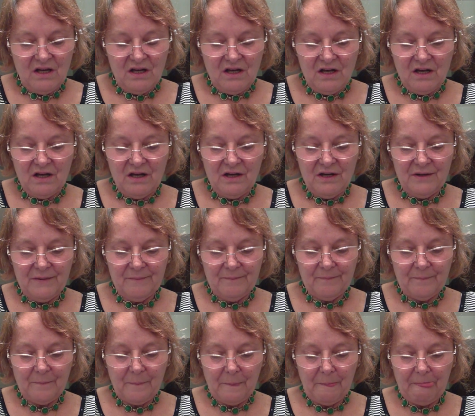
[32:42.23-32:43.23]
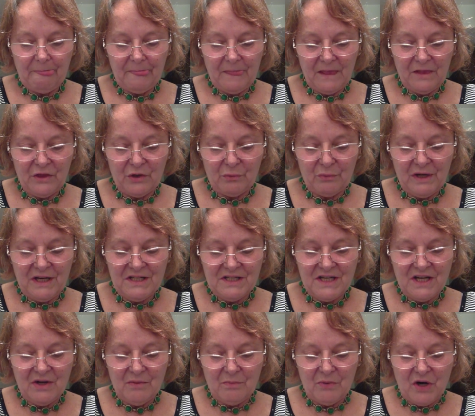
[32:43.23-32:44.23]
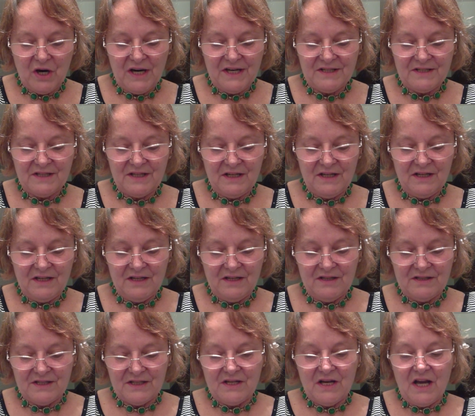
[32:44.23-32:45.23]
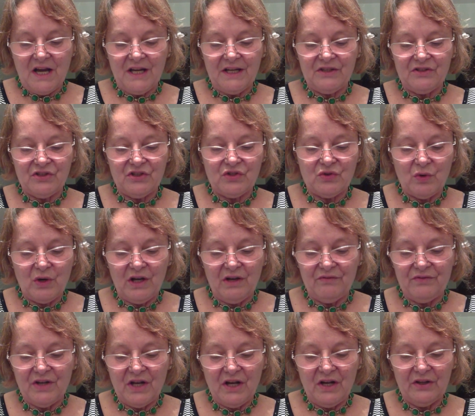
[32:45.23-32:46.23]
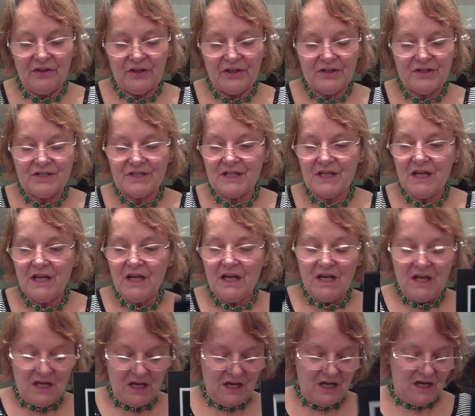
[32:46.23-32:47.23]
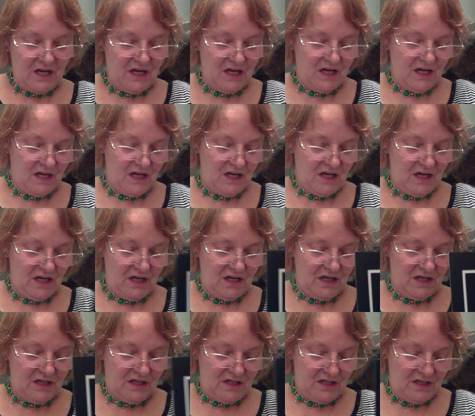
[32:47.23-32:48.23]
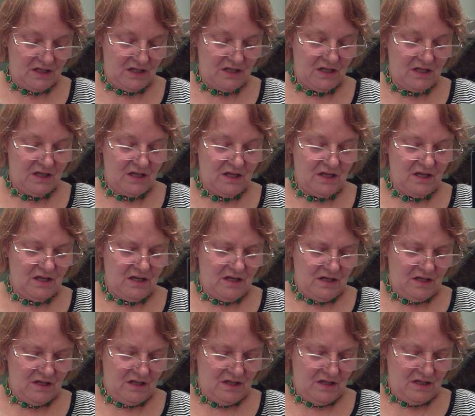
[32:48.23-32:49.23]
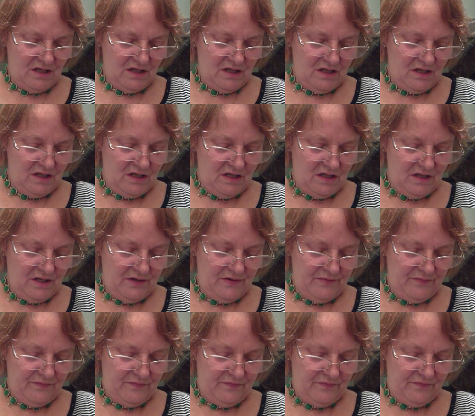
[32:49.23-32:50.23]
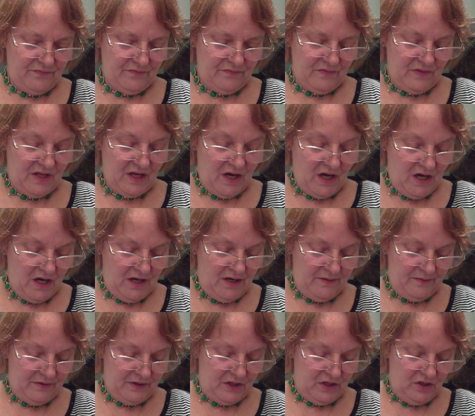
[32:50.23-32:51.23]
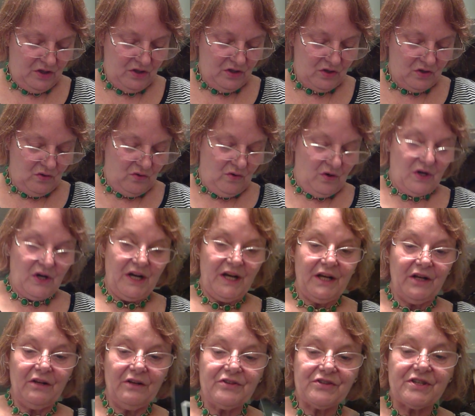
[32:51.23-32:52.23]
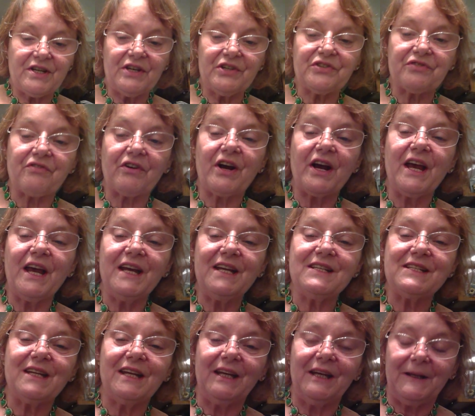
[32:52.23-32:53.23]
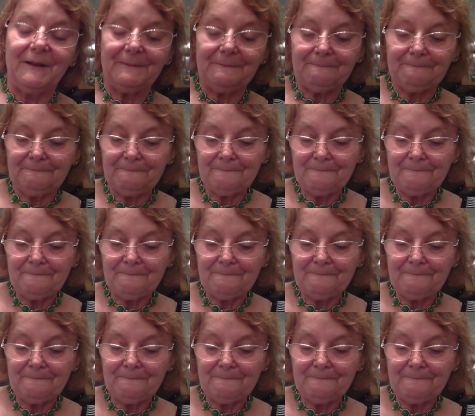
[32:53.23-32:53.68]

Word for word: um the retail price is nine to twelve dollars, and uh, the uh, cuticle oil sells for eighteen dollars.